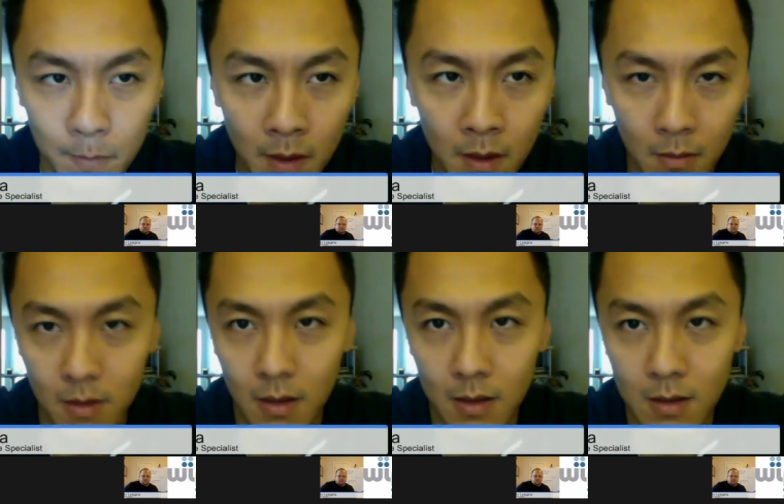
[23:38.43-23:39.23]
But
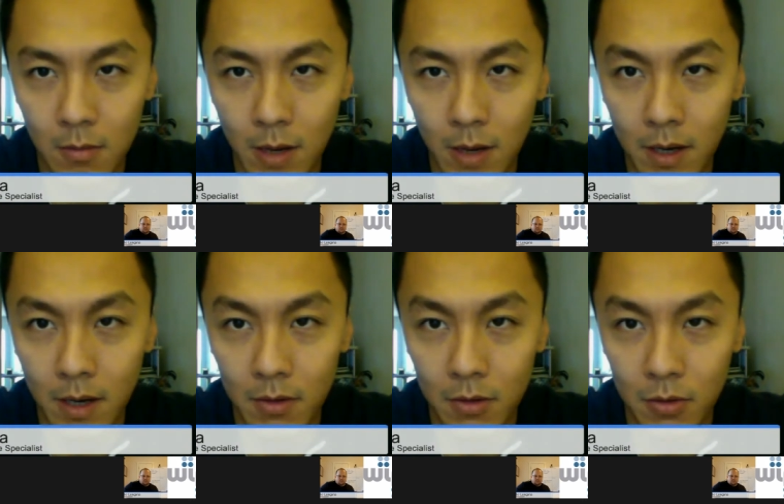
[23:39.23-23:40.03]
that's general. My
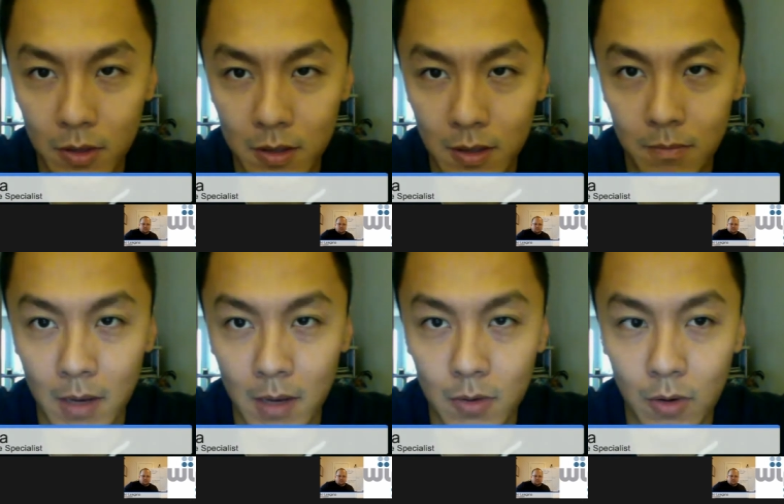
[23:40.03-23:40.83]
rule is that my
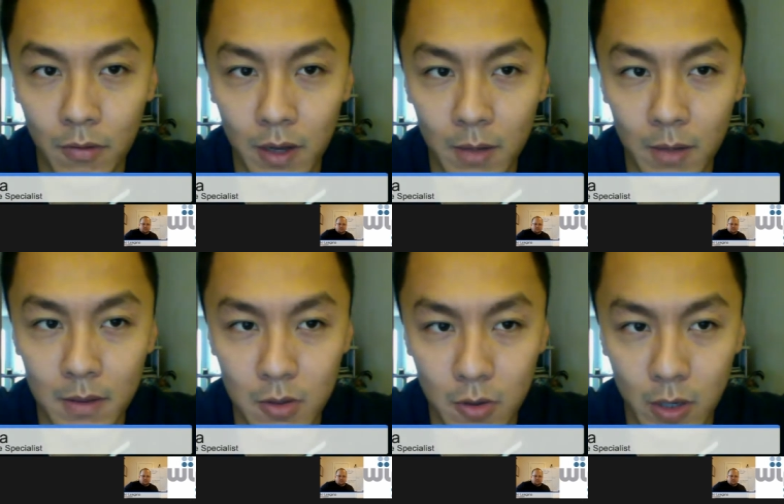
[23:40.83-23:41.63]
rule of thumb is
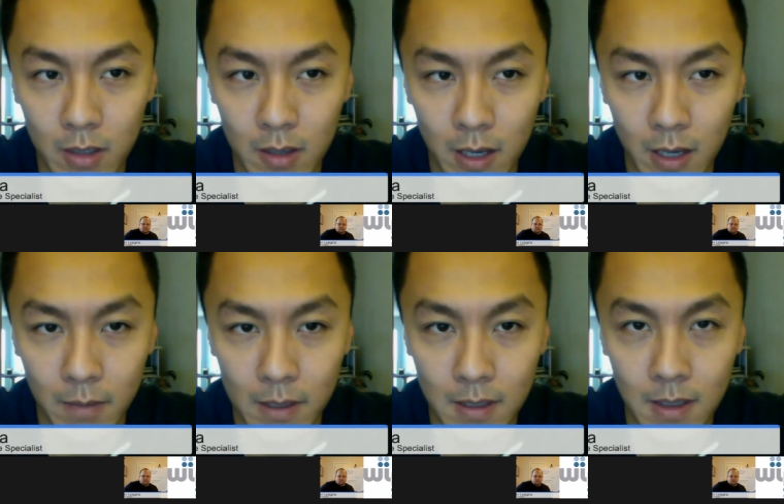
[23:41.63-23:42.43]
straight. Like
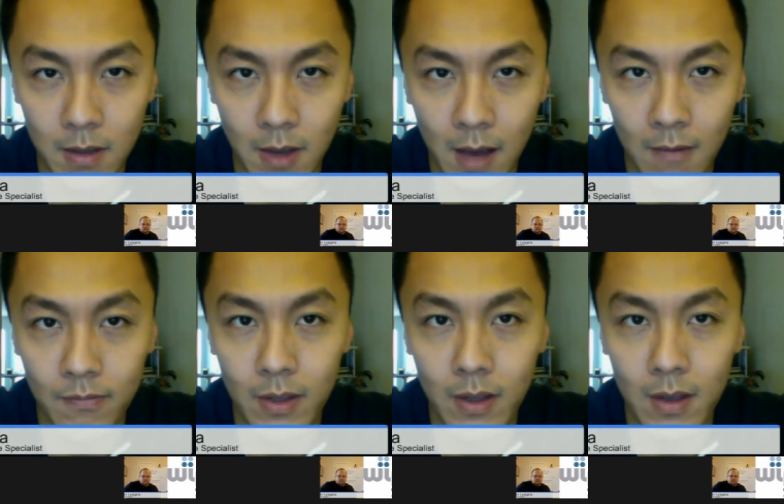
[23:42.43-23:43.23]
basically, you have.
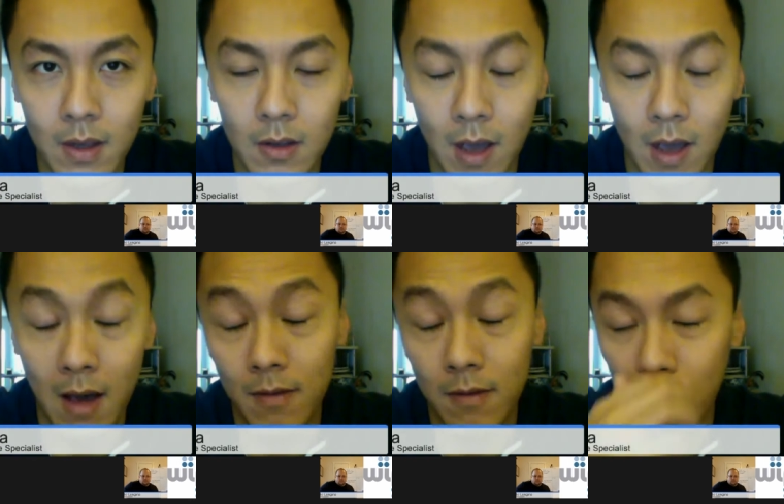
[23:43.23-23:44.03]

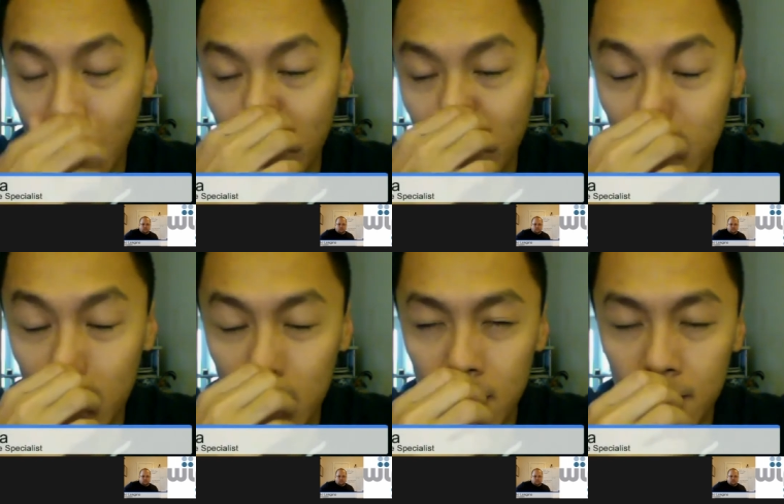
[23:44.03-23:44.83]

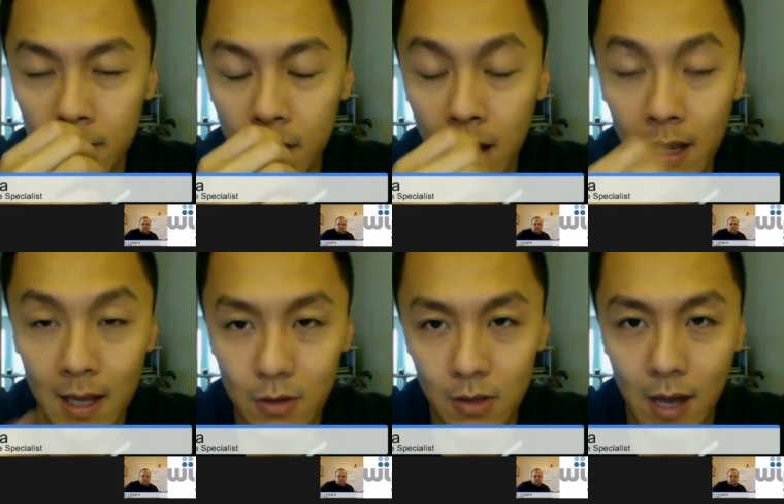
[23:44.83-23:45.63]
I like to
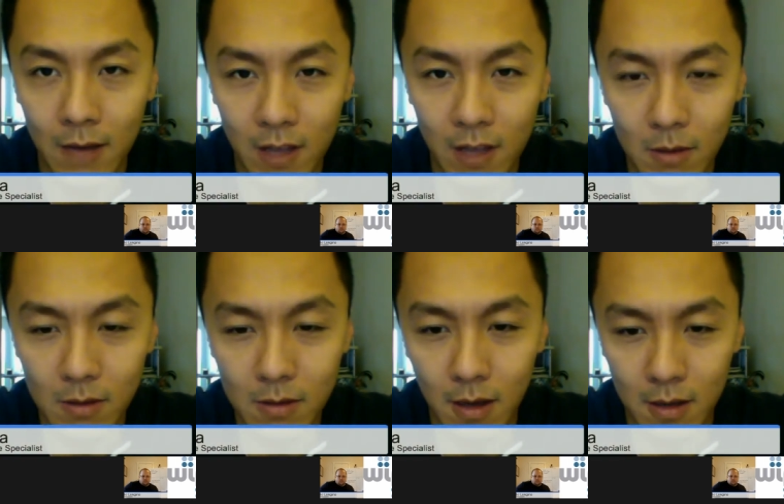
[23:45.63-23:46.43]
show live demos,
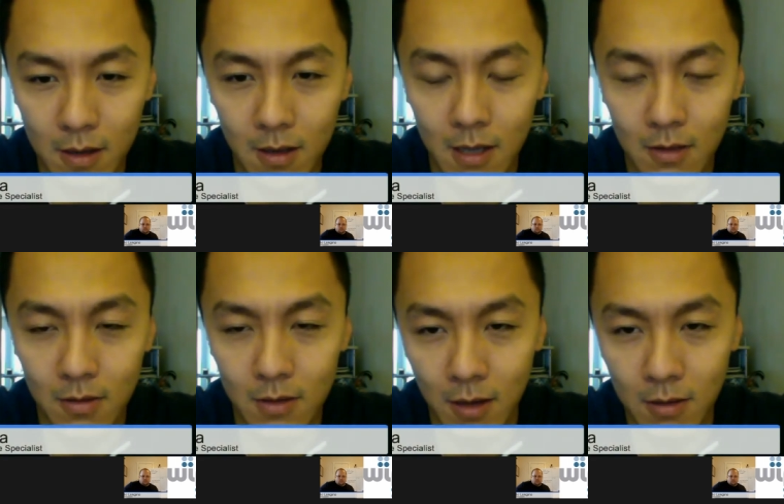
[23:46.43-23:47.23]
and I like to
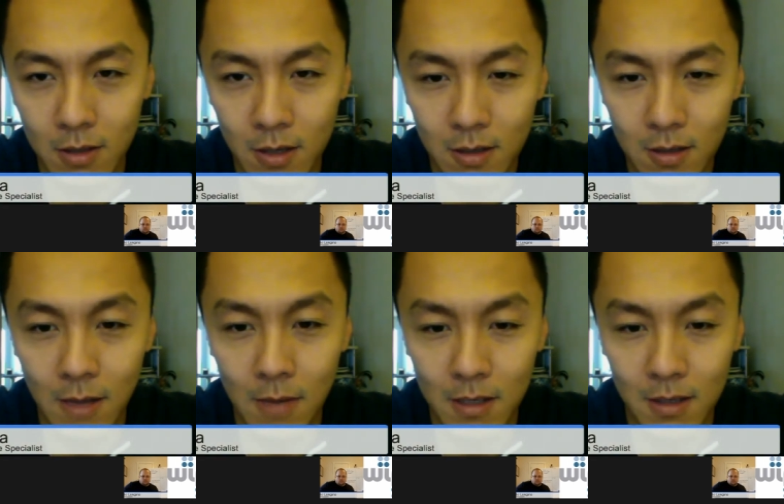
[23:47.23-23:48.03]
tell the judges I'm
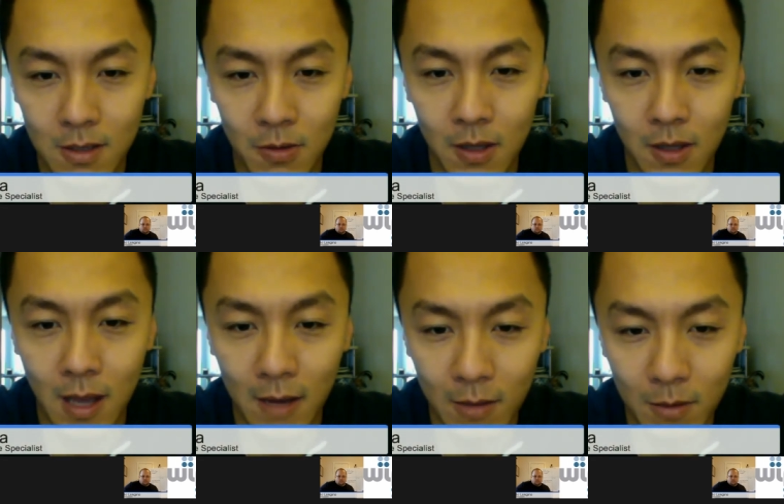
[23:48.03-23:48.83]
actually showing a
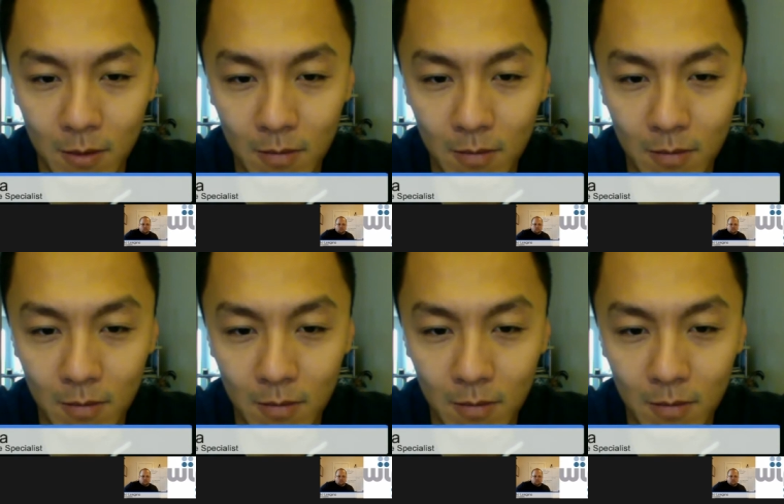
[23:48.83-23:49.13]
live demo.